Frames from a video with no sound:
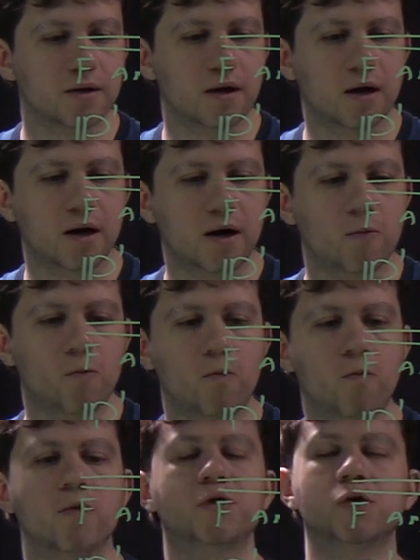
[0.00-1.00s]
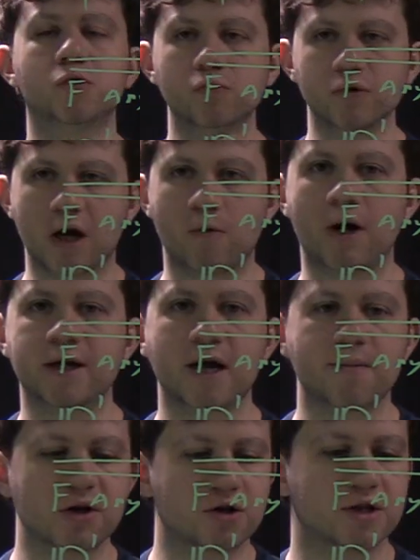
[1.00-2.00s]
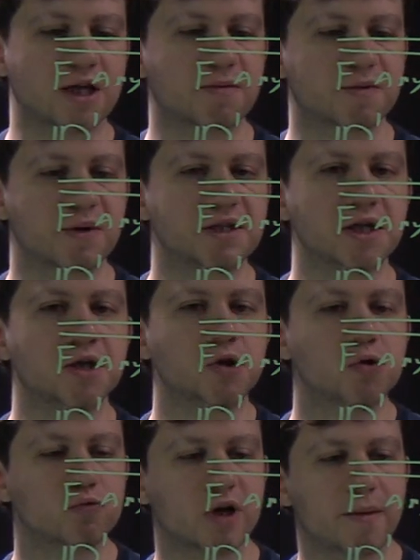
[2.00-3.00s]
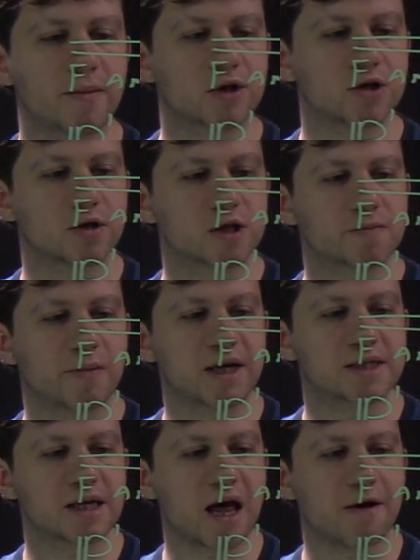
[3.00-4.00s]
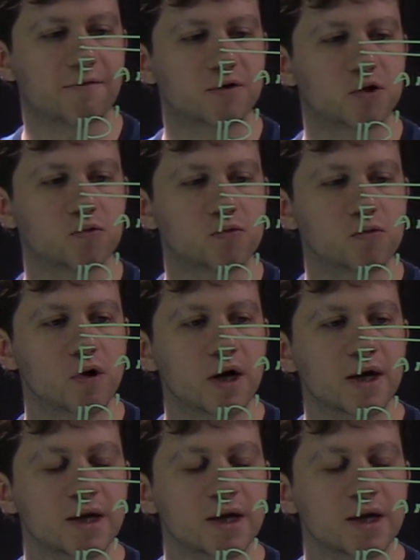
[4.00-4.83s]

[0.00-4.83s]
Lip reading: one-dimensional subspace in two-dimensional space F2